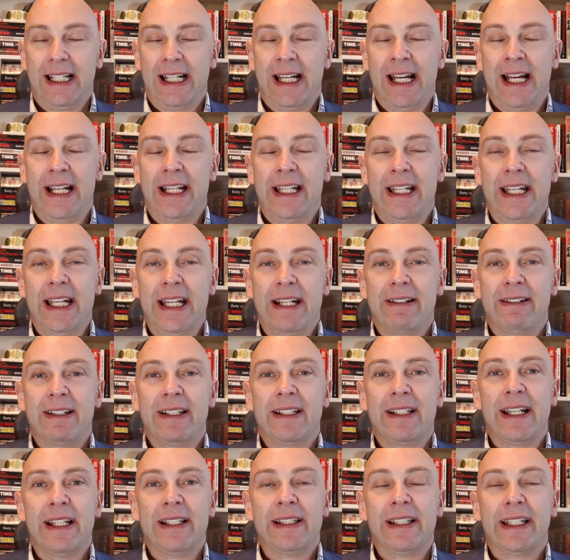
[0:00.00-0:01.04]
And here
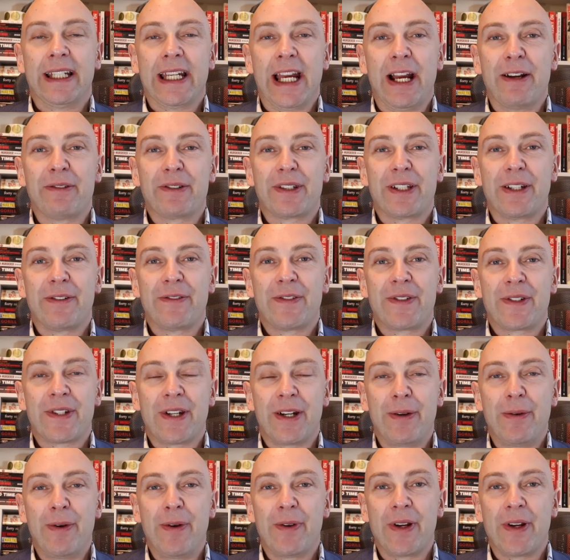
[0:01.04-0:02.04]
in the county of Surrey,